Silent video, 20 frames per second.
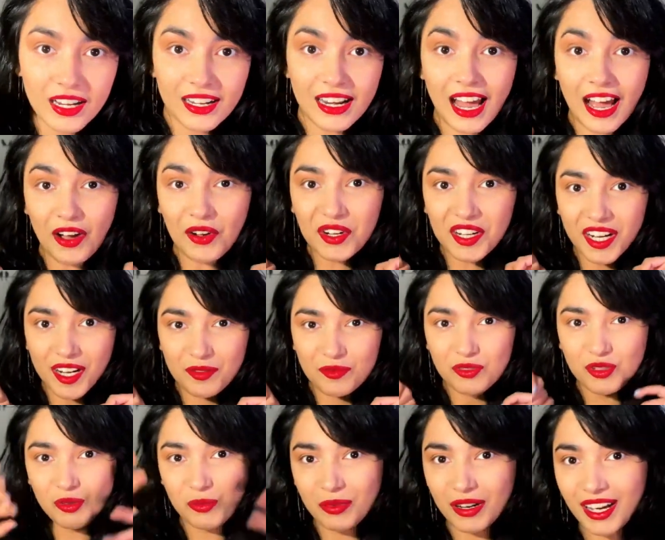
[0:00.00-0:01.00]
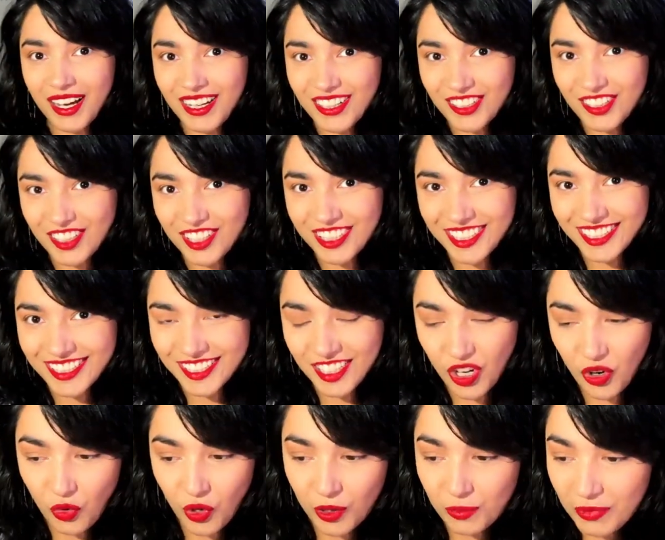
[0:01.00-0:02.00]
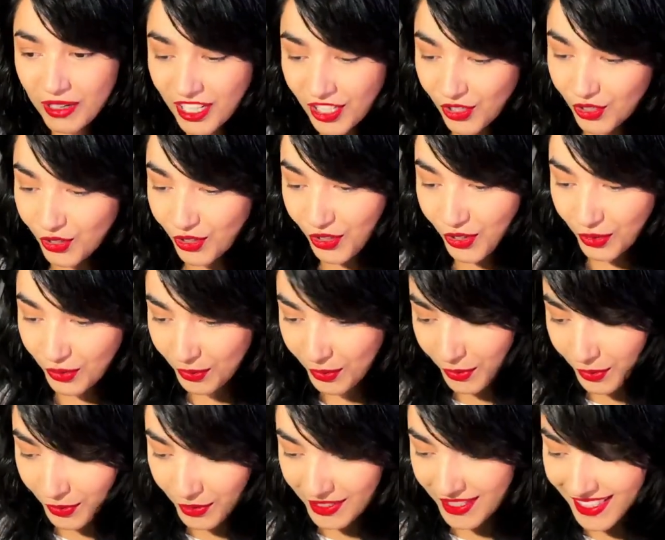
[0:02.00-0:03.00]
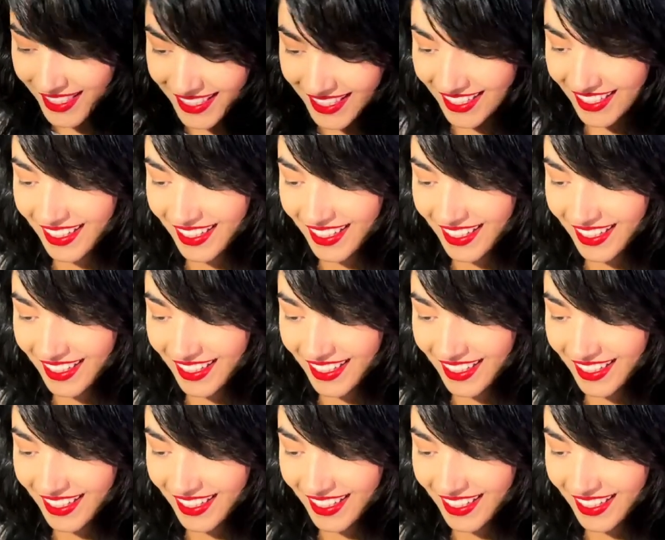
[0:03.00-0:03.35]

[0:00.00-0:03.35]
now it comes to blush. What blush to use?